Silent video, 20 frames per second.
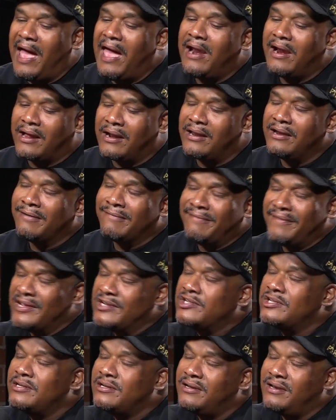had a clear
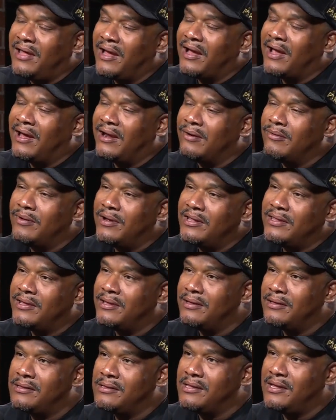vision, and I kind of wanted
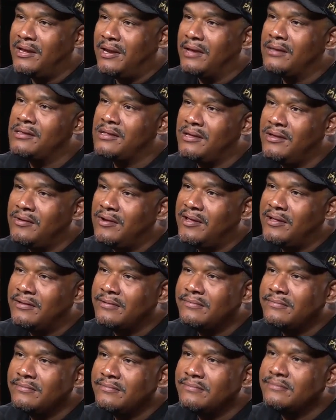to see it executed.
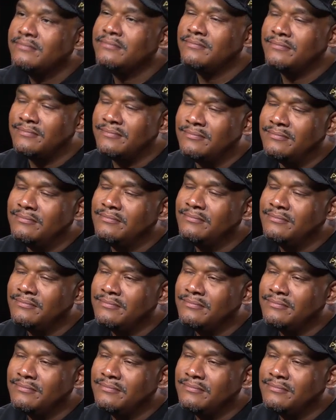Mm-hmm.